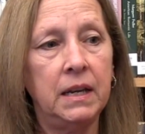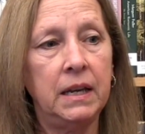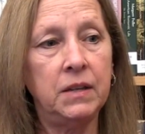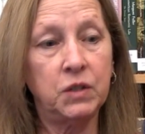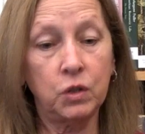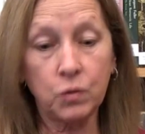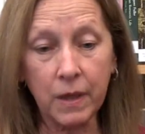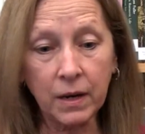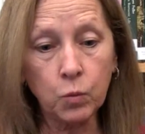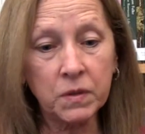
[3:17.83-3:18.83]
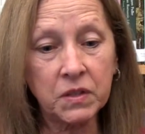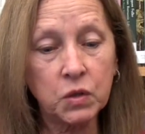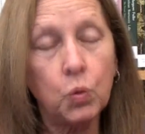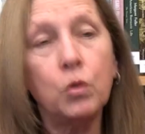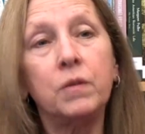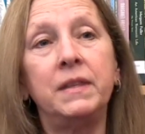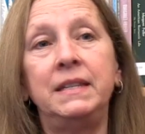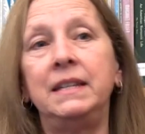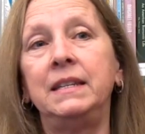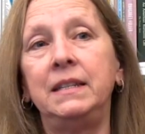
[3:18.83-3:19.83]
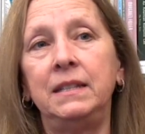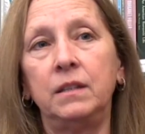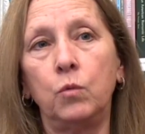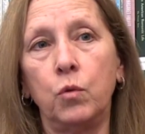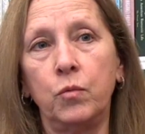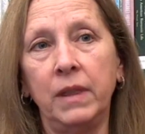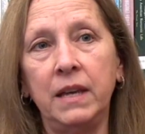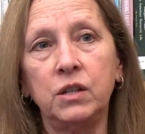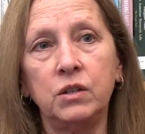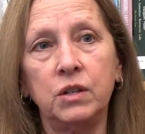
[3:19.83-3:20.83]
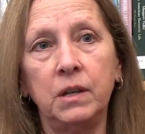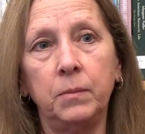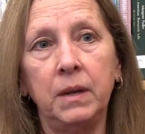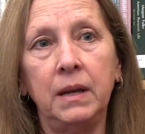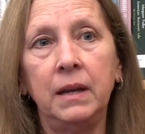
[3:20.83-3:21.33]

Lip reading: is to try to restore the dignity to the relationship,